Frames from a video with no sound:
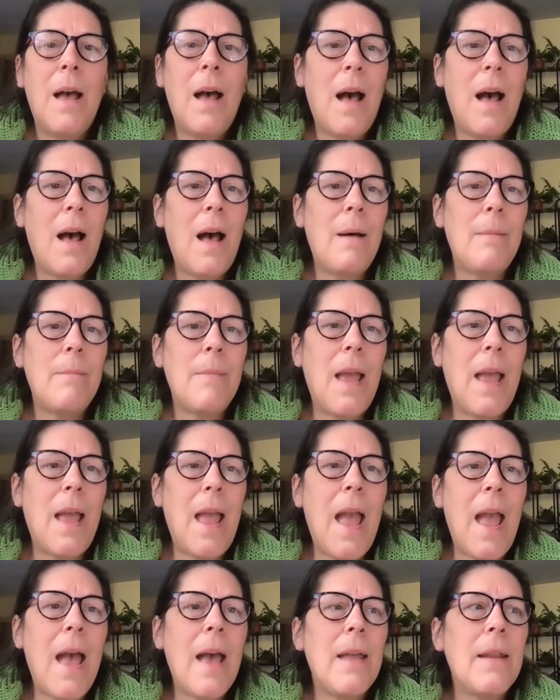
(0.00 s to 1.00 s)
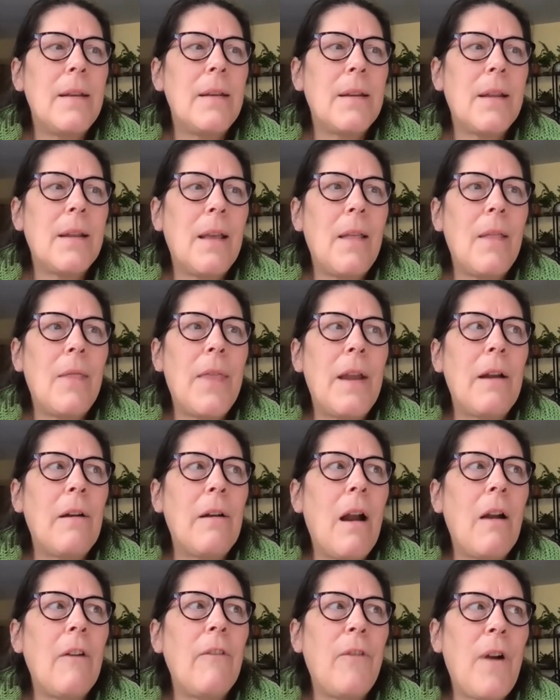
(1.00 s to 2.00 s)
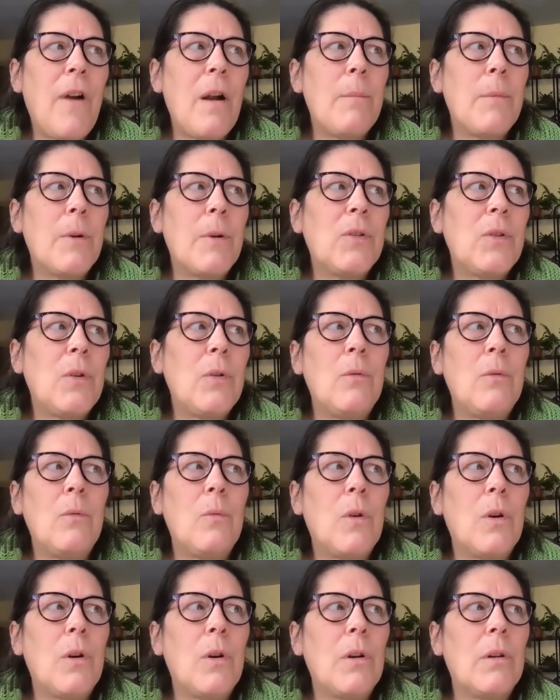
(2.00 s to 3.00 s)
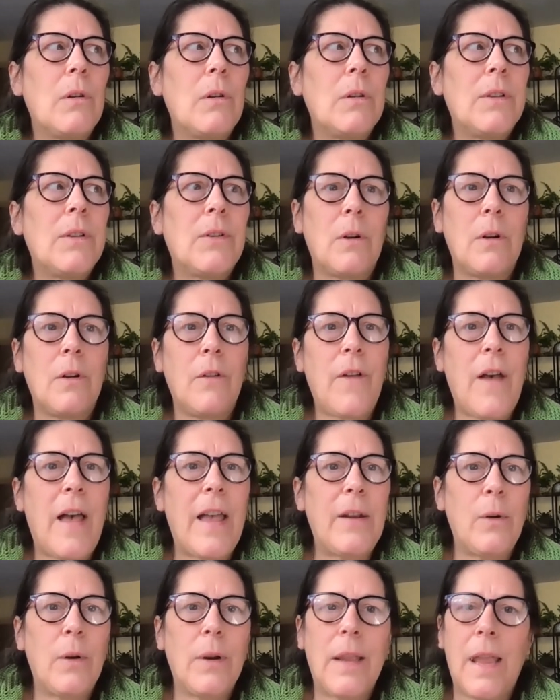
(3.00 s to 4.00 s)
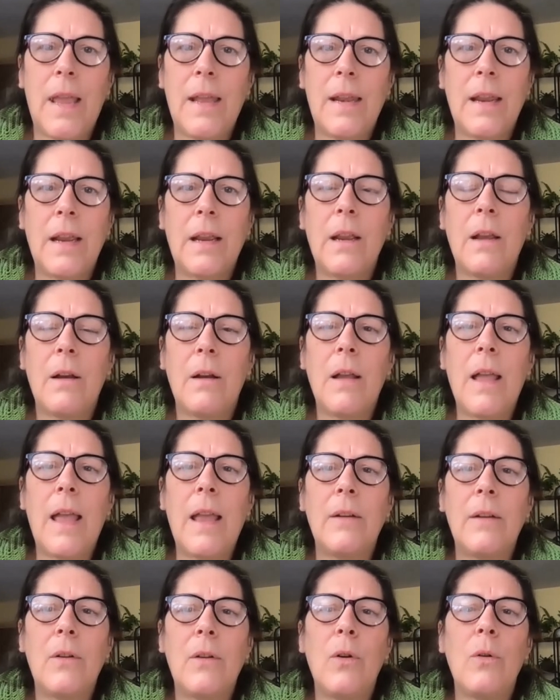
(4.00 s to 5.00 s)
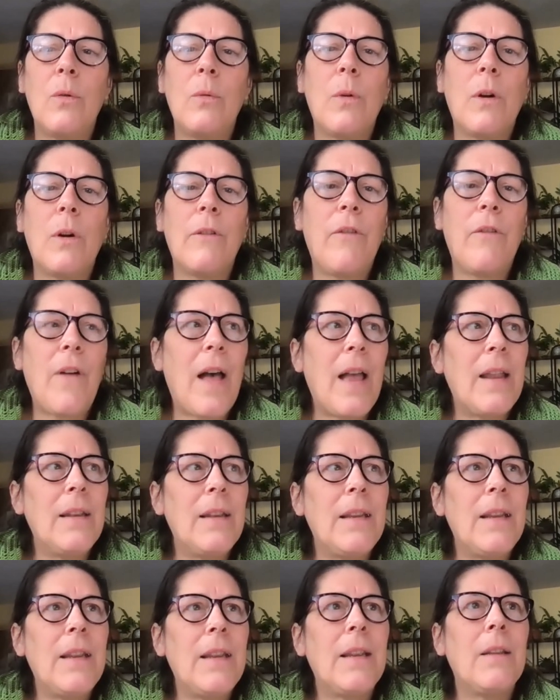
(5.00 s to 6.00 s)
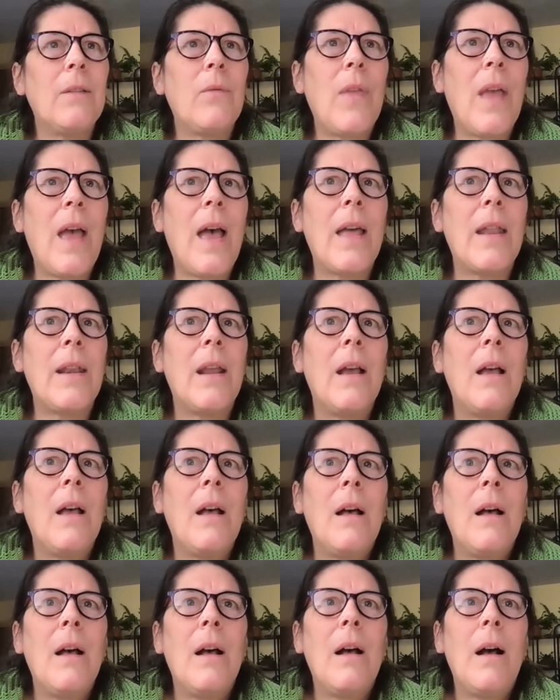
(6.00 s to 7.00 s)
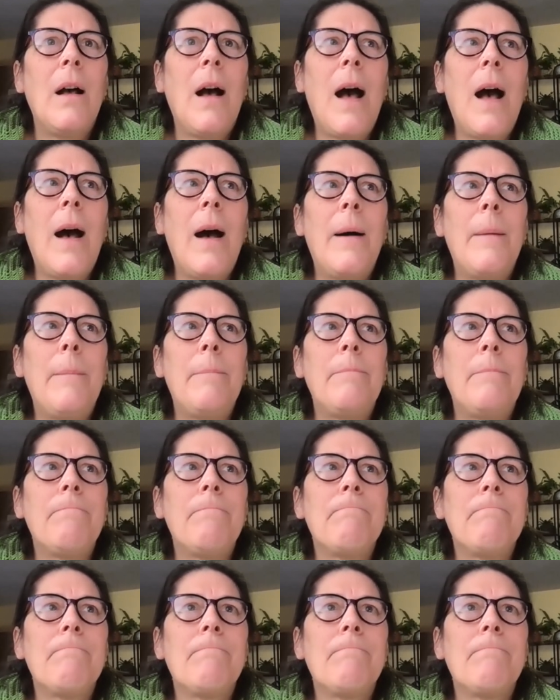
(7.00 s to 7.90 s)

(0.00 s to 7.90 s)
Um, and there are farmers who were certified organic and who were finding that um,